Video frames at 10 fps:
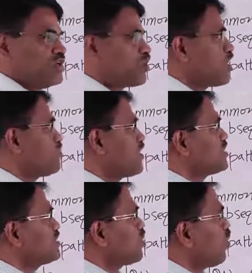So if I
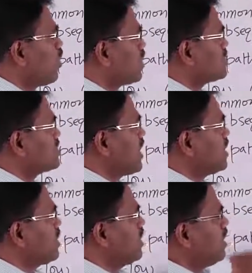just go and
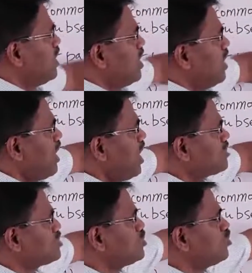set
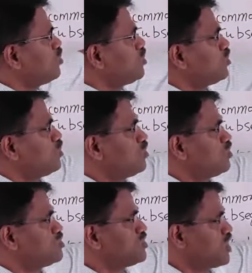x2
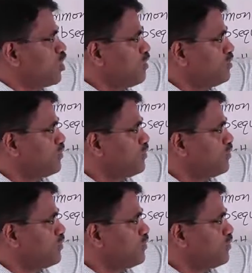to 0,